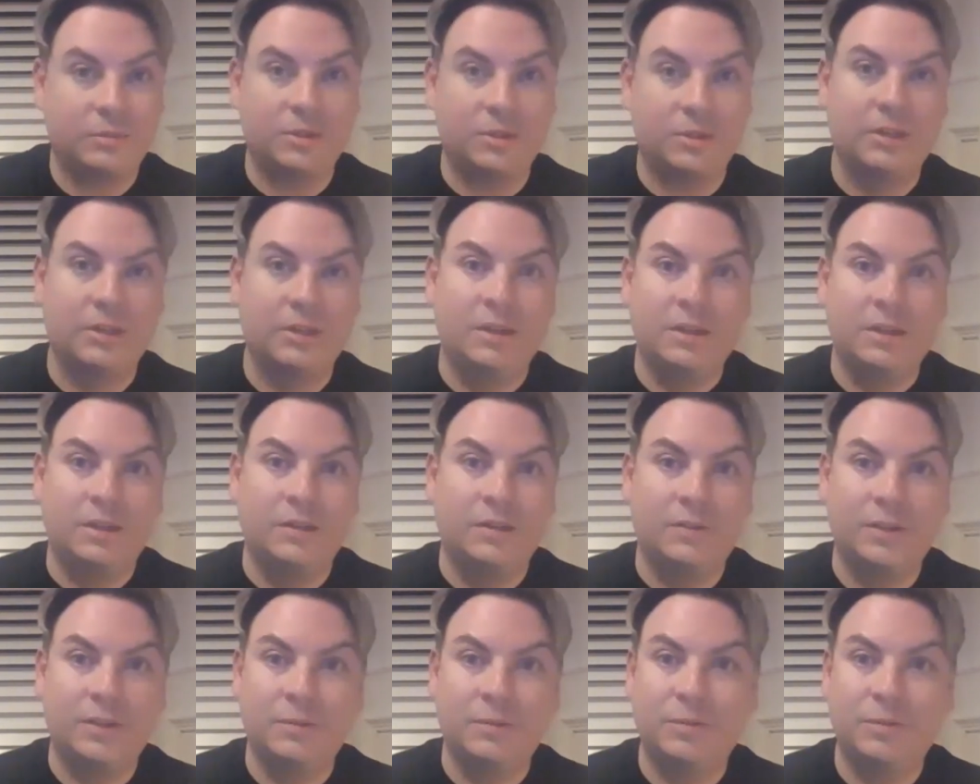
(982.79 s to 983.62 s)
But if
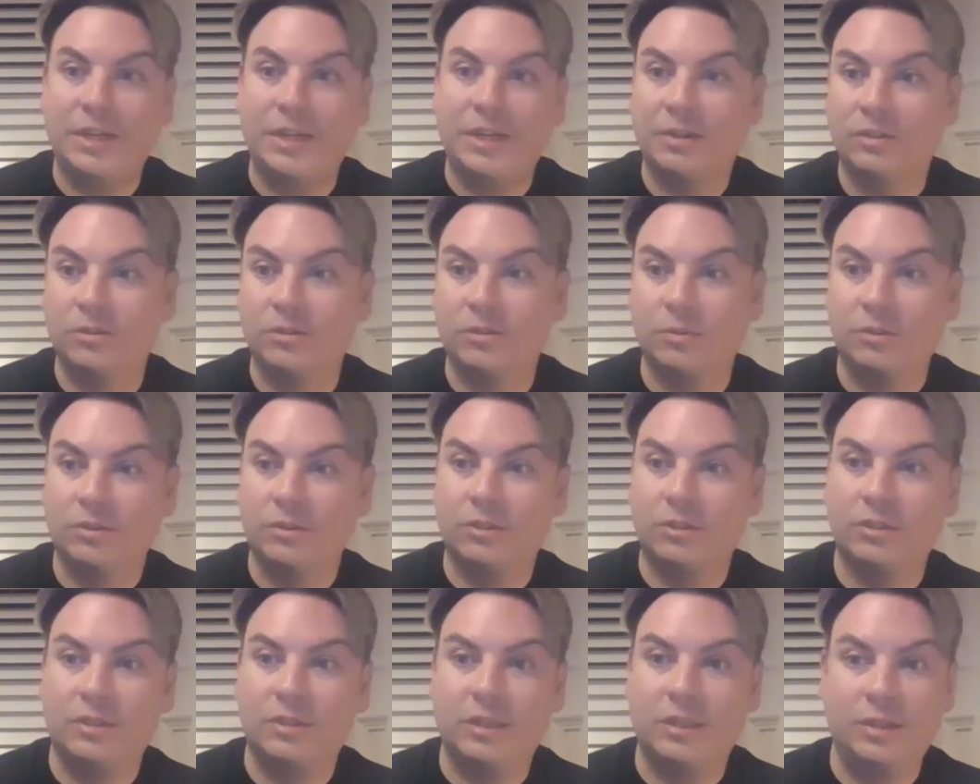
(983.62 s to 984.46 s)
anybody else wants
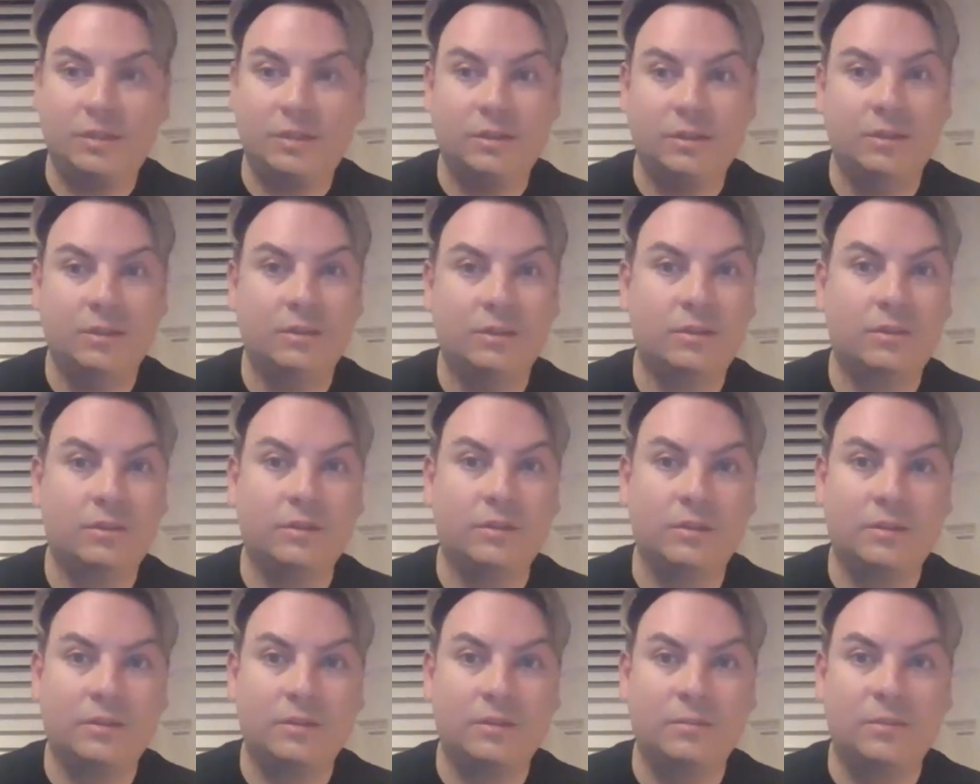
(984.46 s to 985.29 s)
to take that,
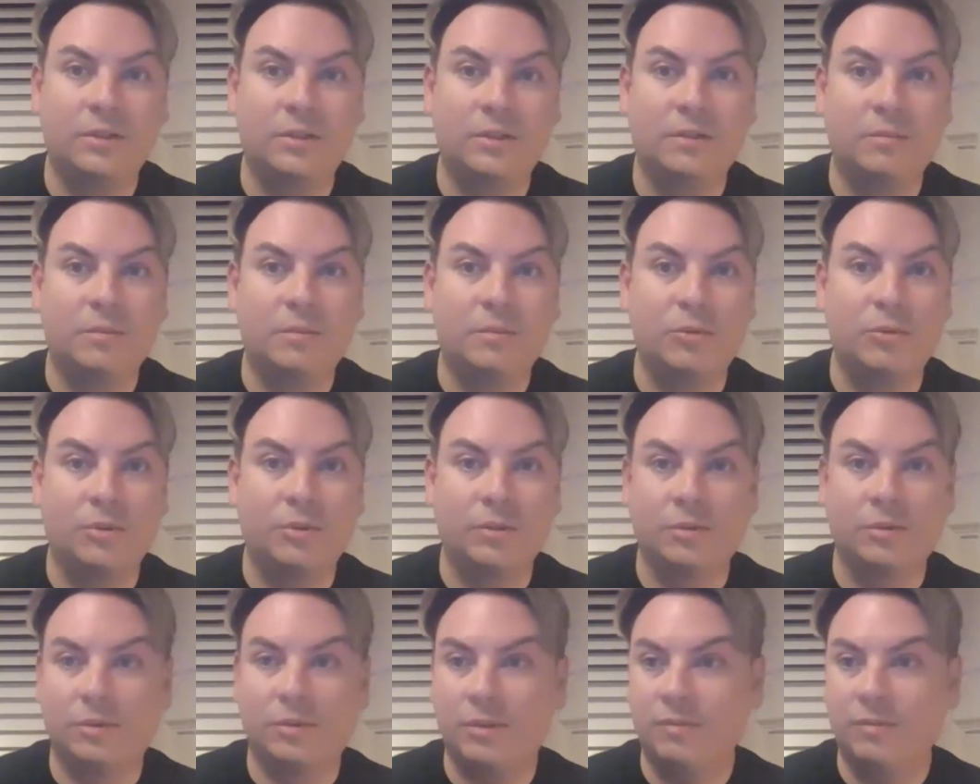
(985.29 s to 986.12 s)
I'd be more
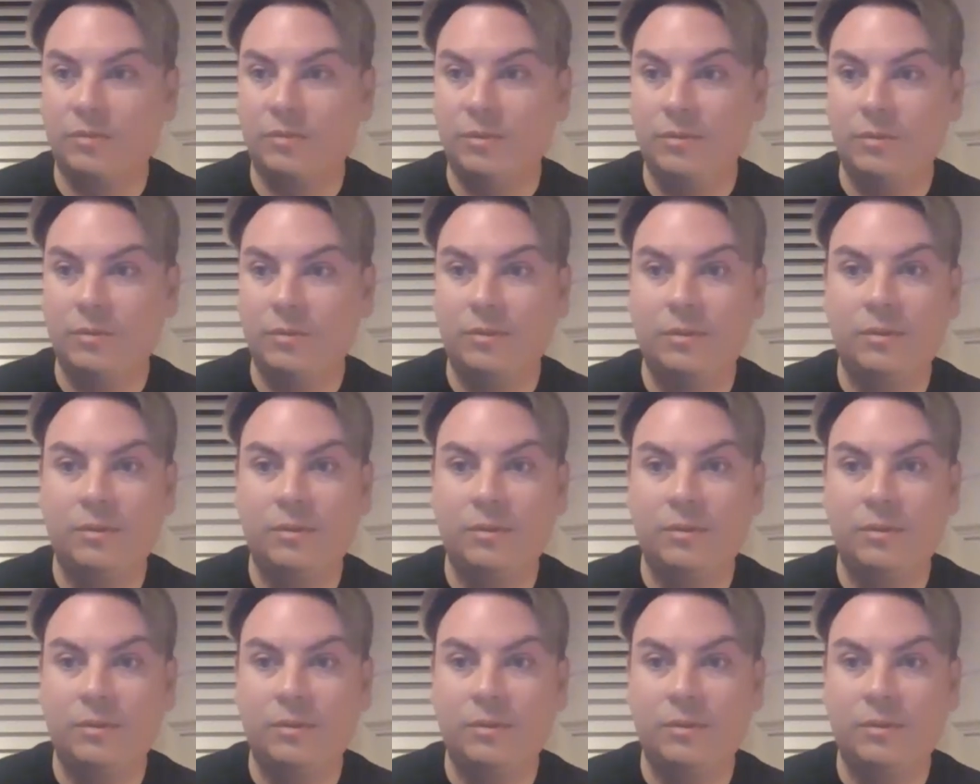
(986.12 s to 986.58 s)
than grateful.